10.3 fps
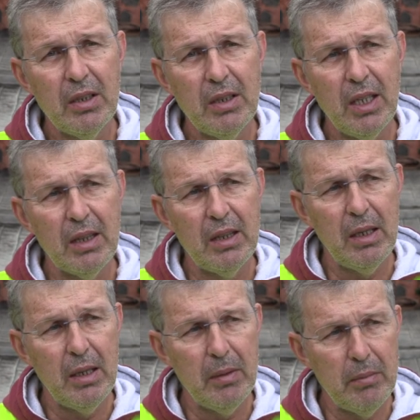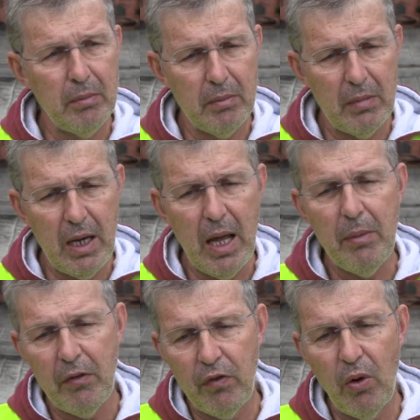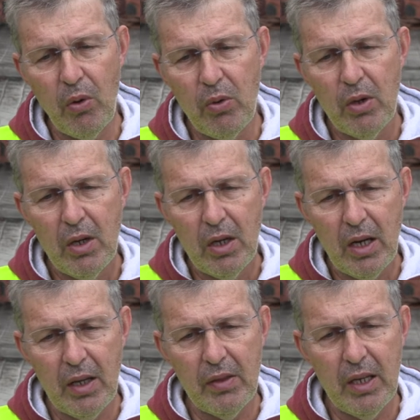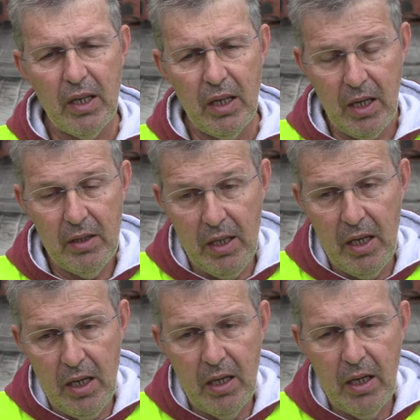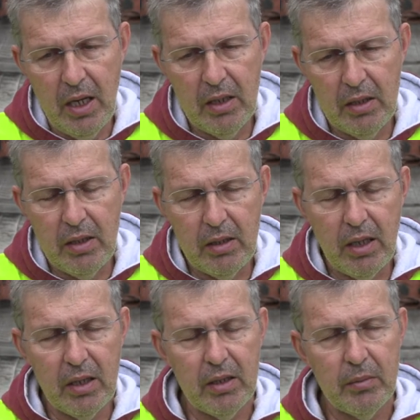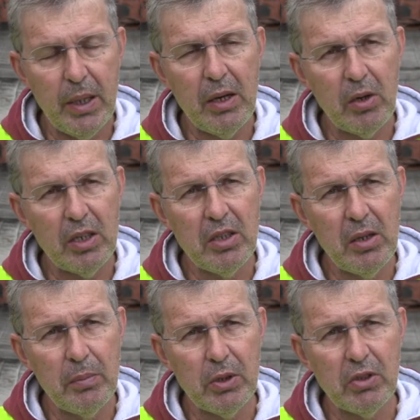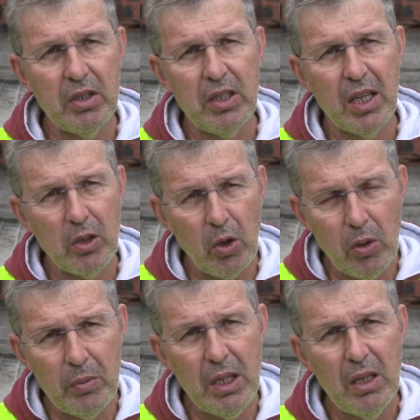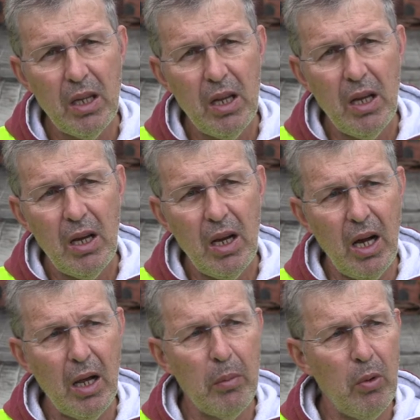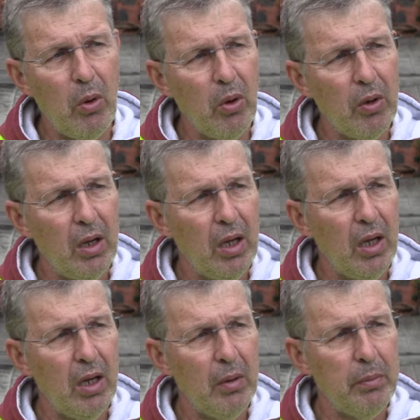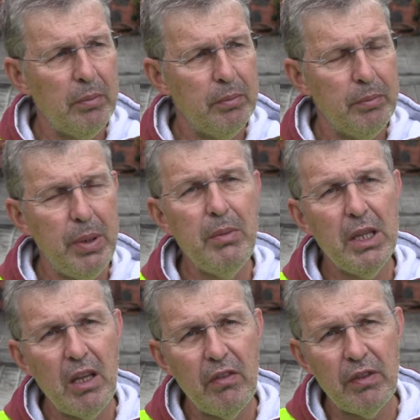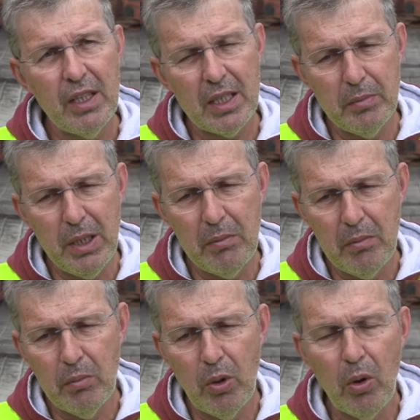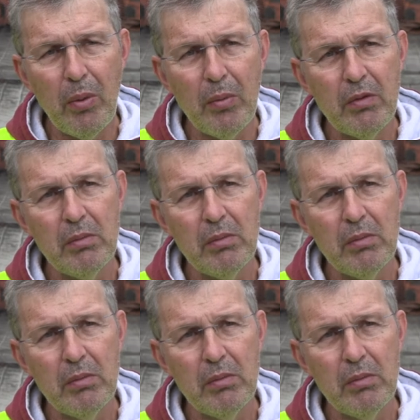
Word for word: that the lava flow and the, and the, the pyroclastic deposits that coming are more uh, primitive. That means more,